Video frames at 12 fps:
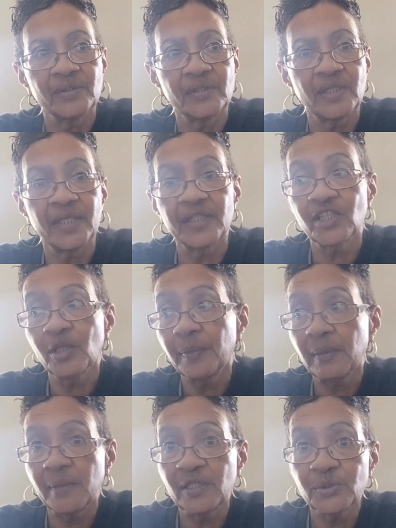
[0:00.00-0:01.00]
and it could
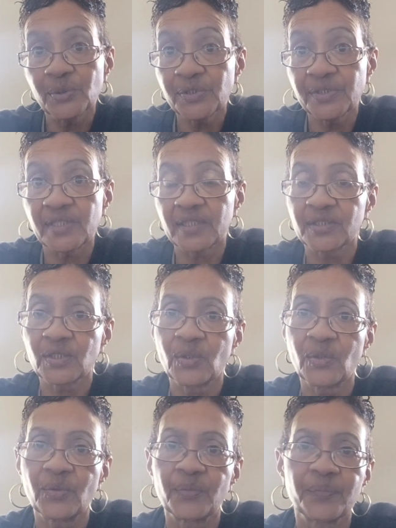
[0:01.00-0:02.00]
be my daughter that's
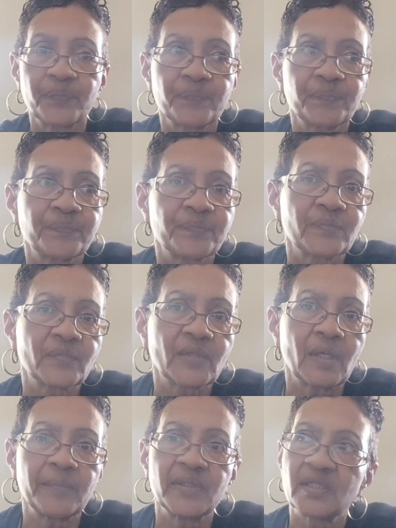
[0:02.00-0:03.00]
home
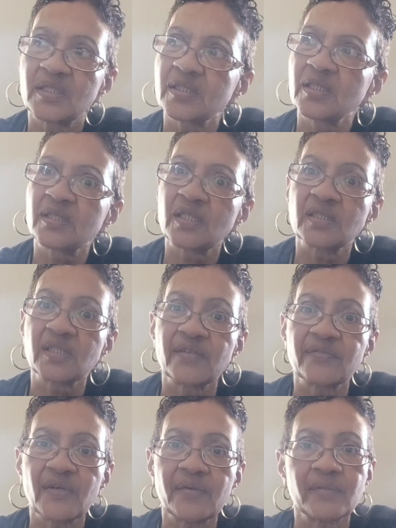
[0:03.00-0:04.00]
I mean, this is a
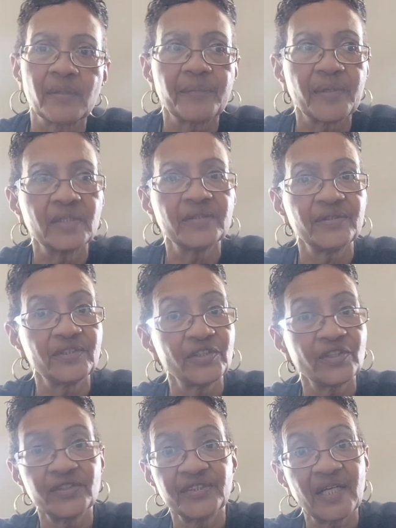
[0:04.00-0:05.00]
safe area, but
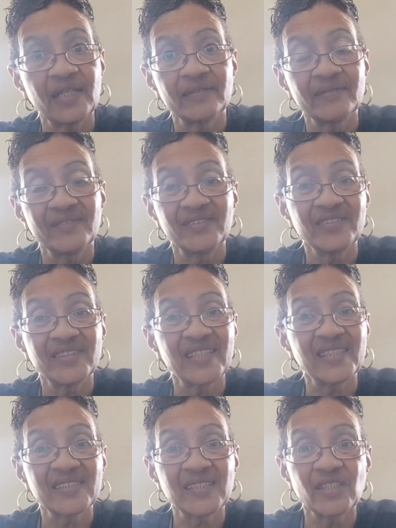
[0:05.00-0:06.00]
you're not, you
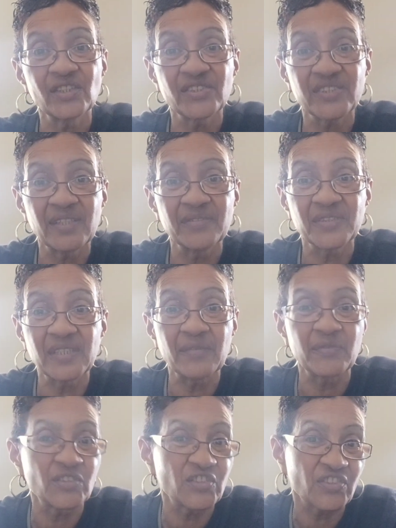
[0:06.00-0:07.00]
can't say you're safe,
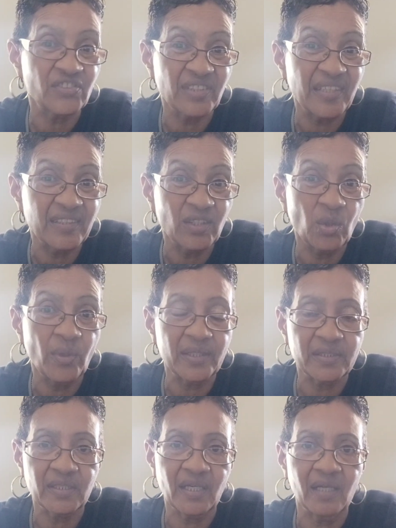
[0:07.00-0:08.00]
safe and just let it go
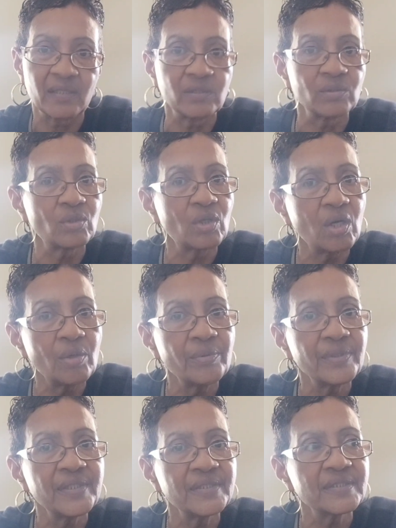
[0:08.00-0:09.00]
at that. You
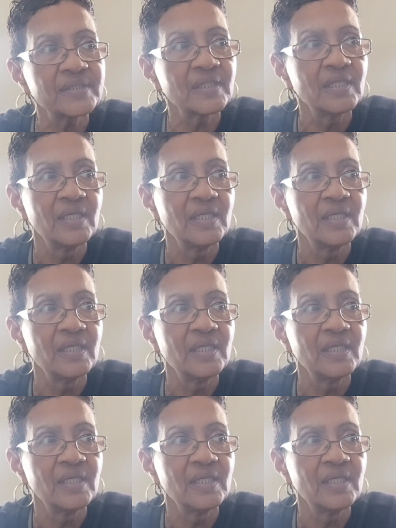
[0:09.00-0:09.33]
always